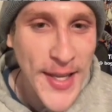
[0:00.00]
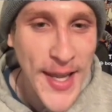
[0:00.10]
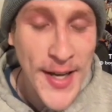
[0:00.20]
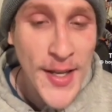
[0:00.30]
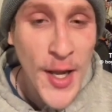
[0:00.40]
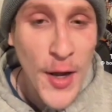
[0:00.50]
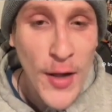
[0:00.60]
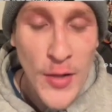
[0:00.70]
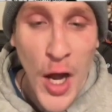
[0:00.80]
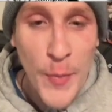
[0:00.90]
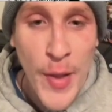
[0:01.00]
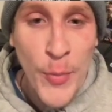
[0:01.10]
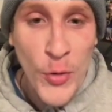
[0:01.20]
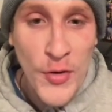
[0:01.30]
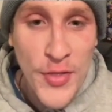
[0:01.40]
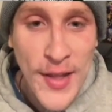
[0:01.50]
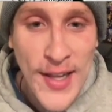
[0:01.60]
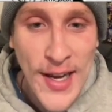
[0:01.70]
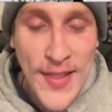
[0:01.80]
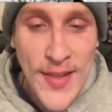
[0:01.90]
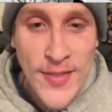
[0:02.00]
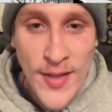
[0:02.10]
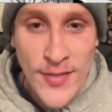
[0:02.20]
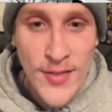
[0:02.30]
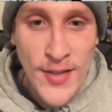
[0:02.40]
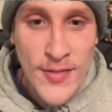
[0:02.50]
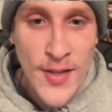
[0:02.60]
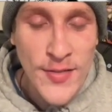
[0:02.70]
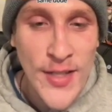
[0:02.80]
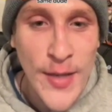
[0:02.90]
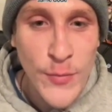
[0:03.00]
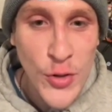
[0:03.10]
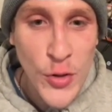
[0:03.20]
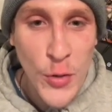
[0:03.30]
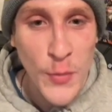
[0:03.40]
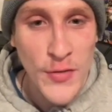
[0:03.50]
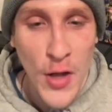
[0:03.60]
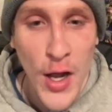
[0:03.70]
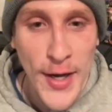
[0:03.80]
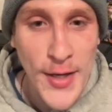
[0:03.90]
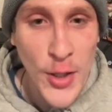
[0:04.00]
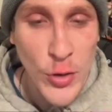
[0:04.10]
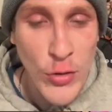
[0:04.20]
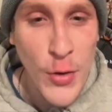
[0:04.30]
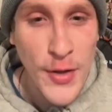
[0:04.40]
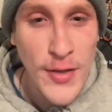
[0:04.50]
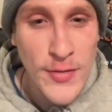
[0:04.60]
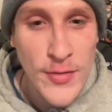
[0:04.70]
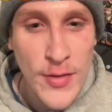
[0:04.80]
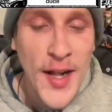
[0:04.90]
and a lot of people are thinking that this is the same dude who was talking to Crocus.